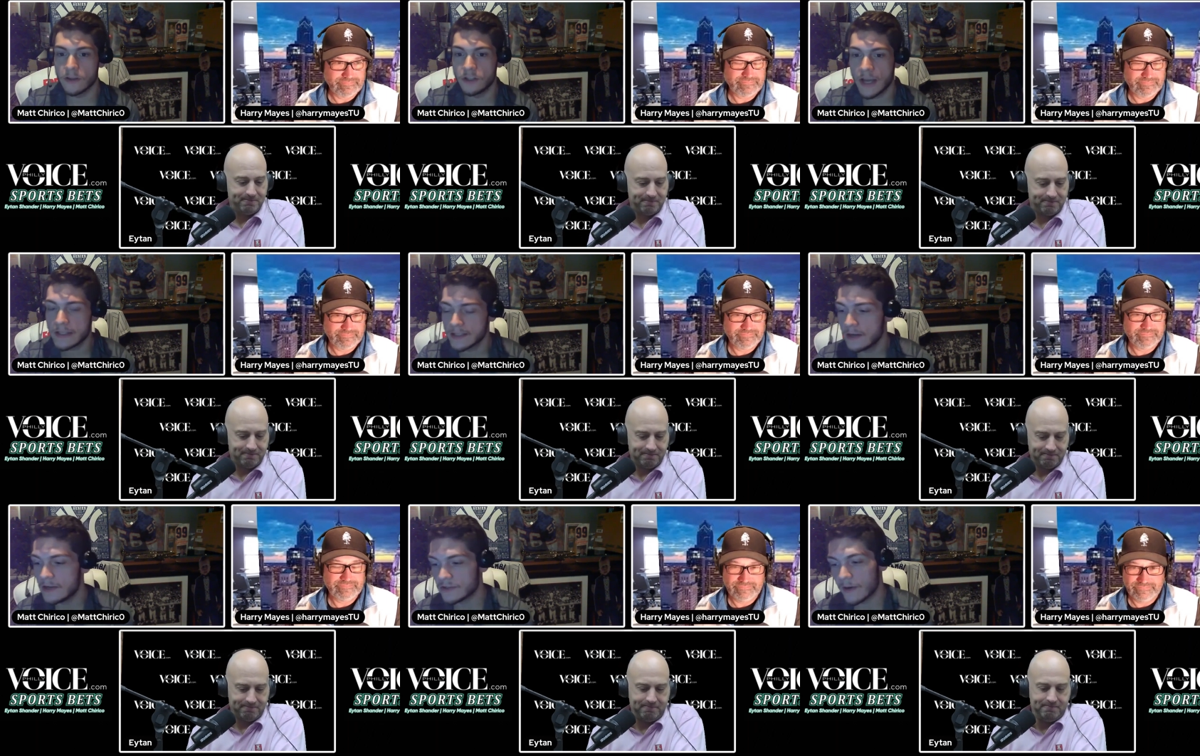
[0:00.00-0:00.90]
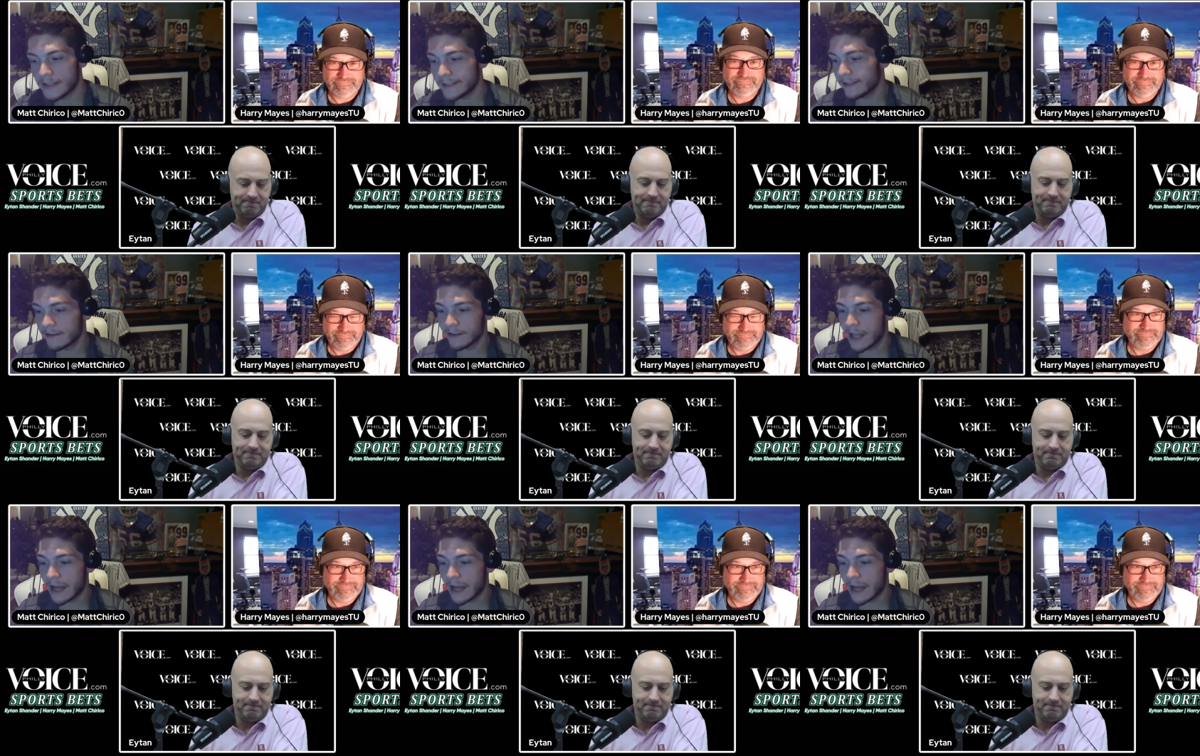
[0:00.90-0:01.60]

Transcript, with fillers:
Speaker 1: Jets. So I think they're going